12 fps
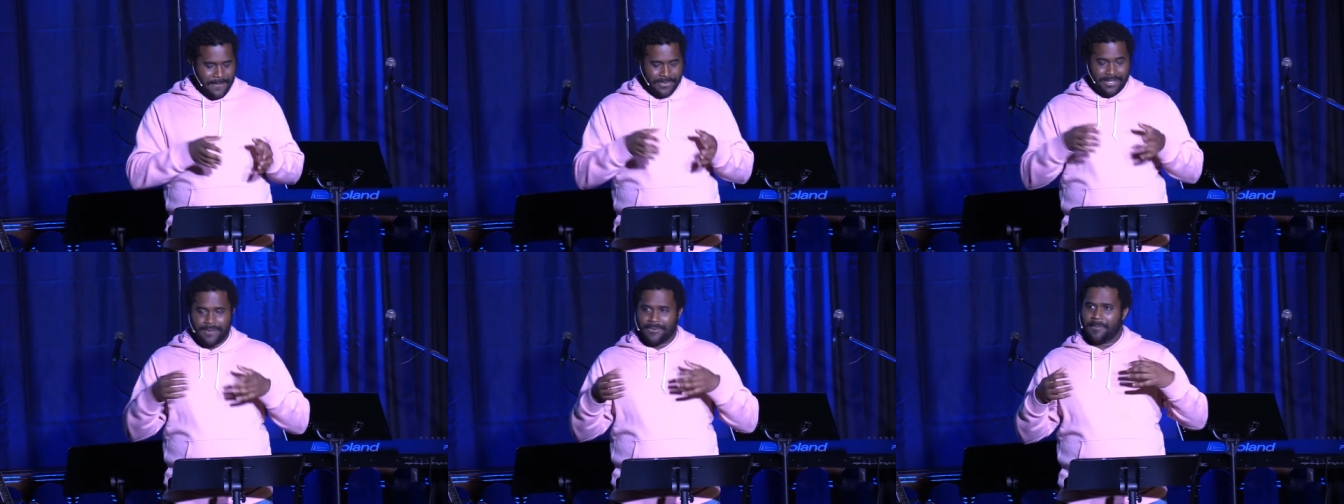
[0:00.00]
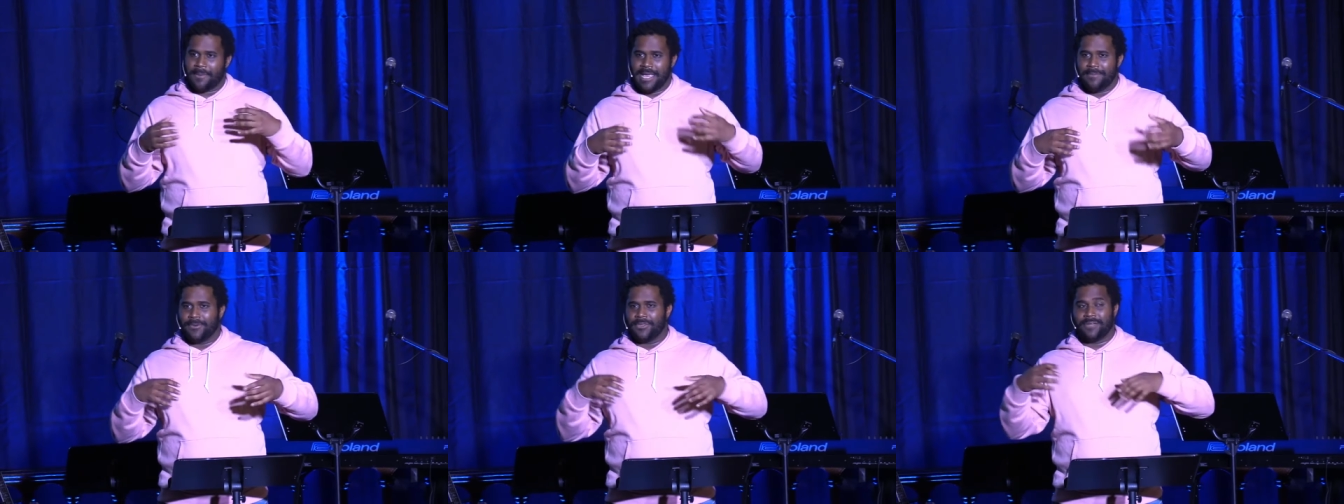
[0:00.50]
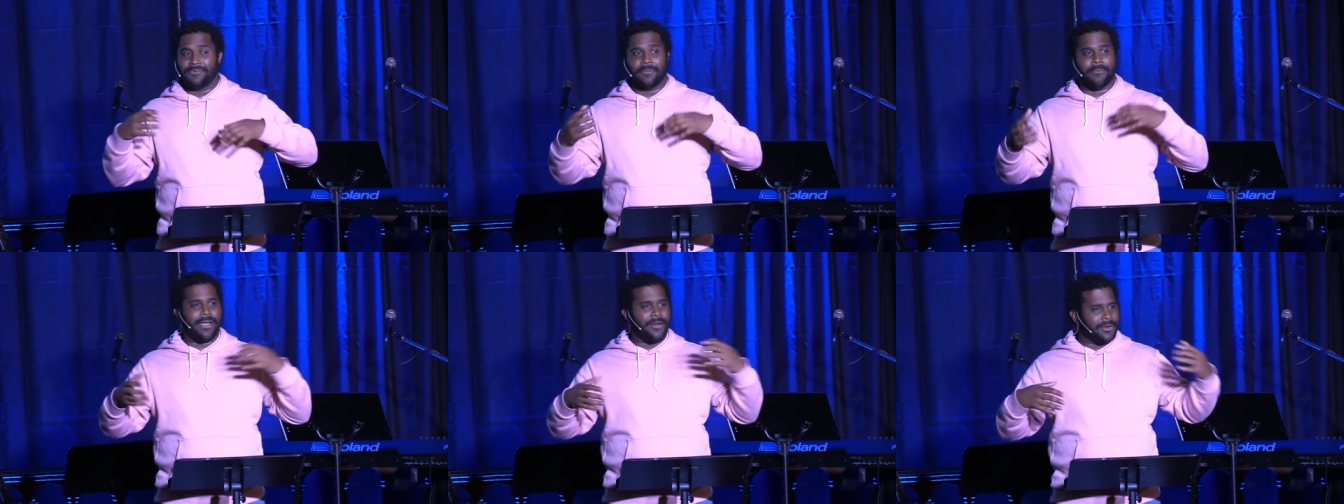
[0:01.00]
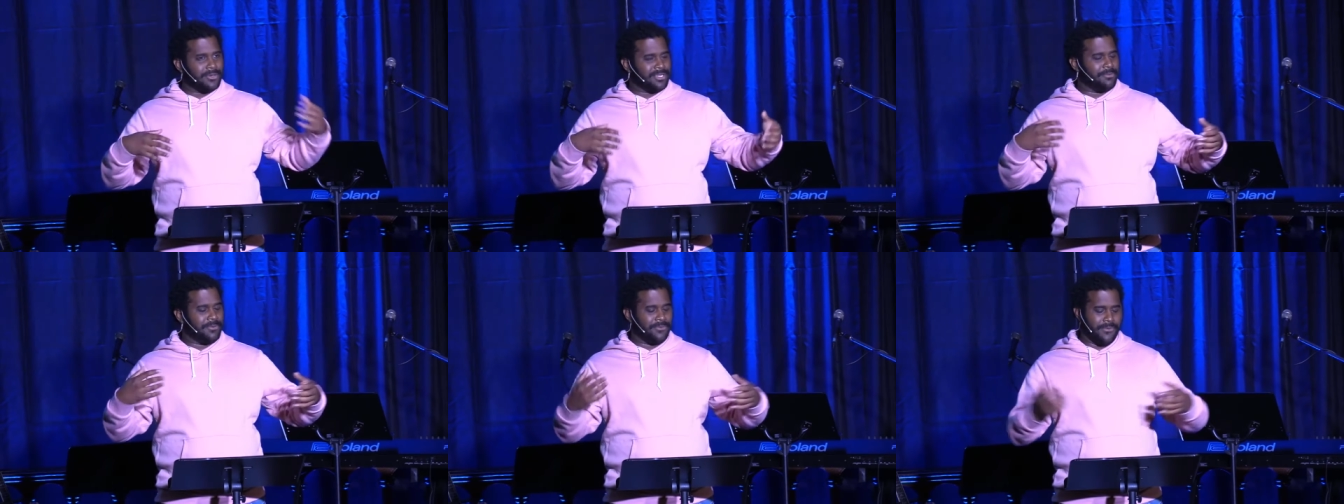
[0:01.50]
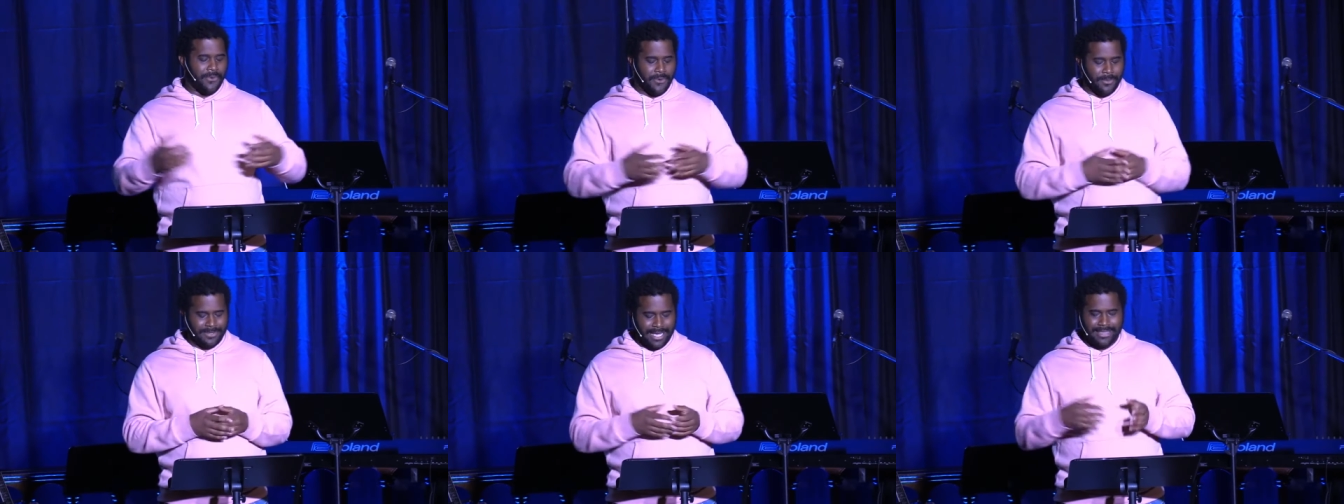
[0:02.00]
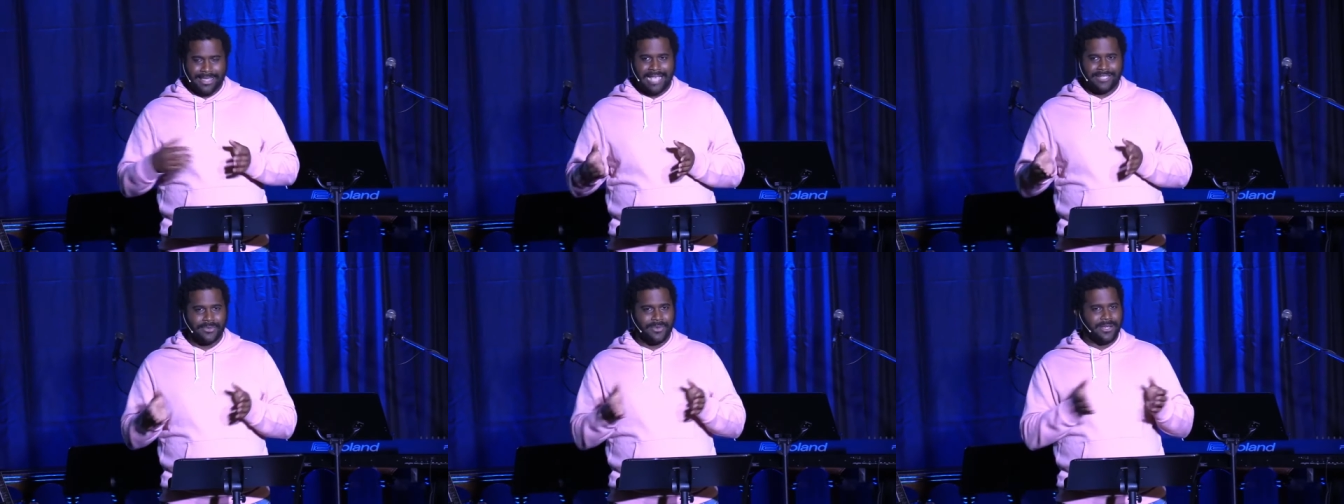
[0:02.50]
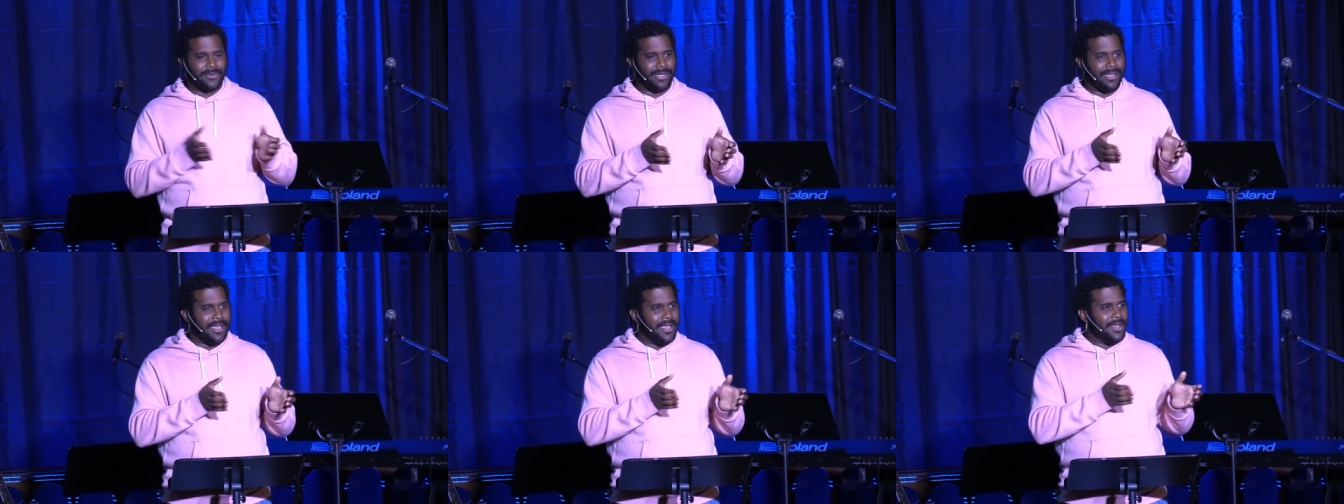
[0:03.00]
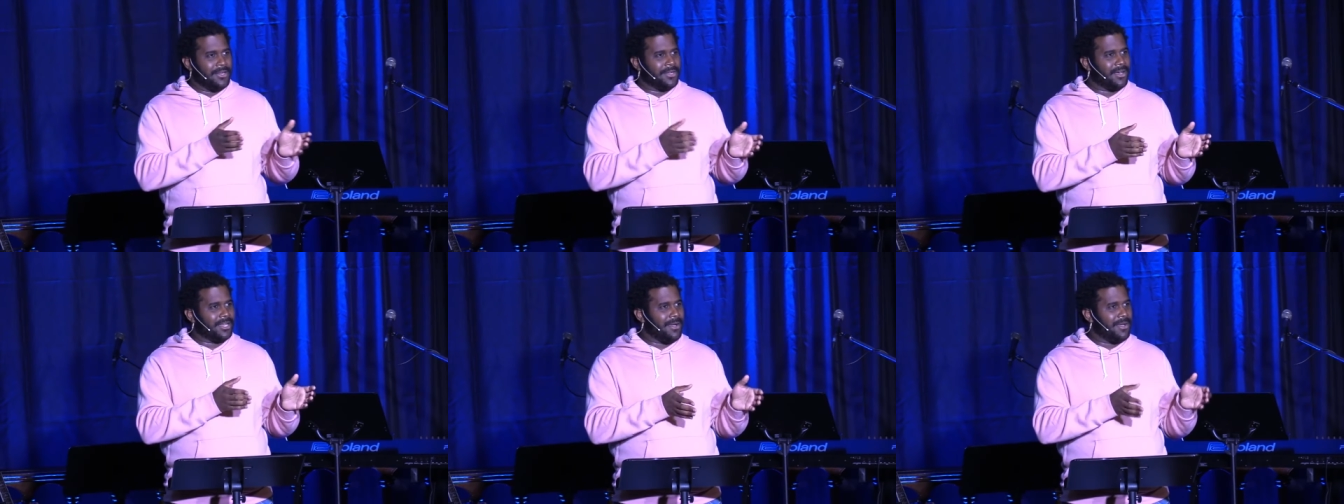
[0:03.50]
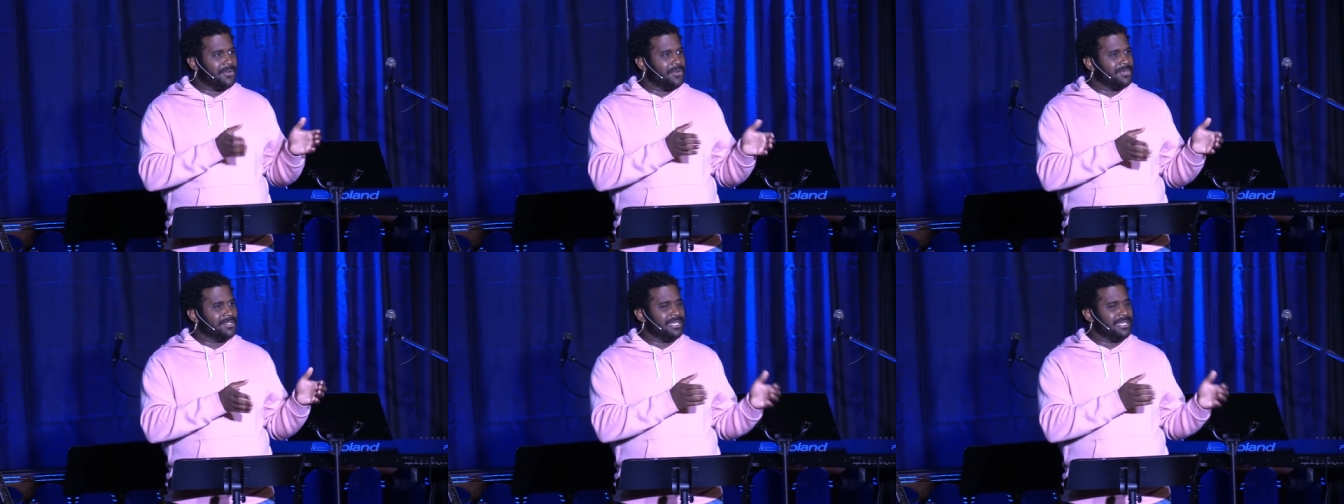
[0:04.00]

the different people, the different miracles he performs. Like last week, we talked about who is